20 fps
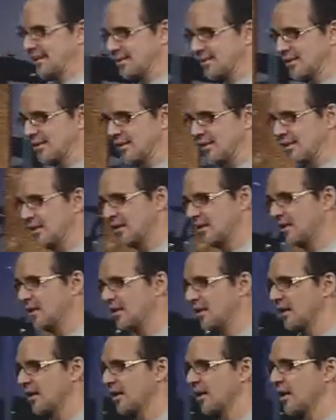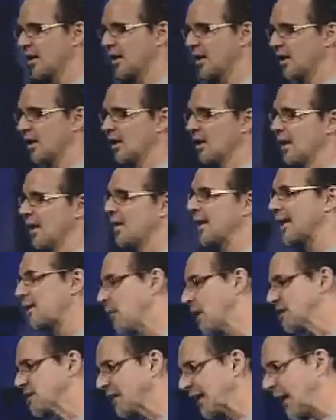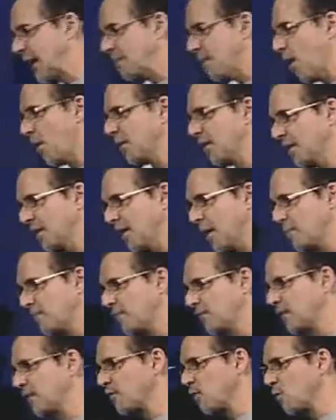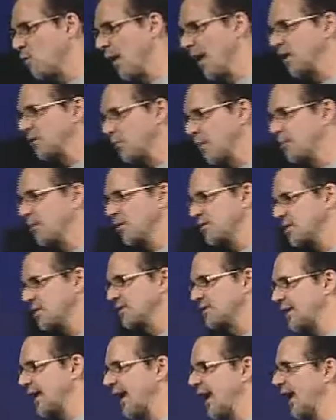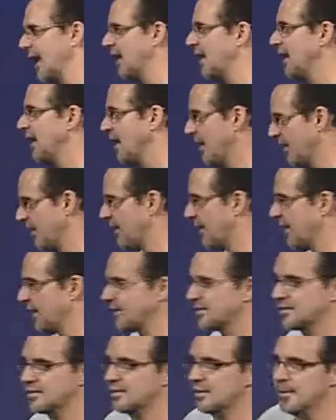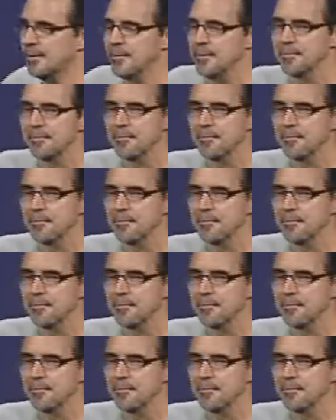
it. And that question came out in a number of different ways. One person saying this,